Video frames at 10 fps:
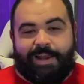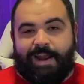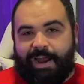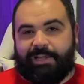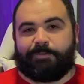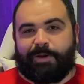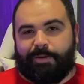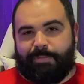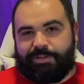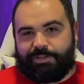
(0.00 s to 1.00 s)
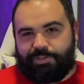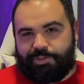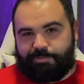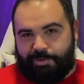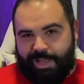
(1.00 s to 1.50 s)
Highly recommended
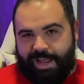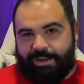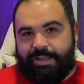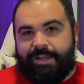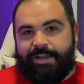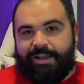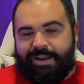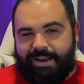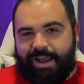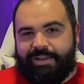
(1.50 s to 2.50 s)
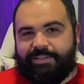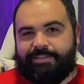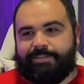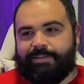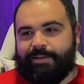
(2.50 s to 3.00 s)
just for that. A
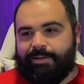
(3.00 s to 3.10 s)
nice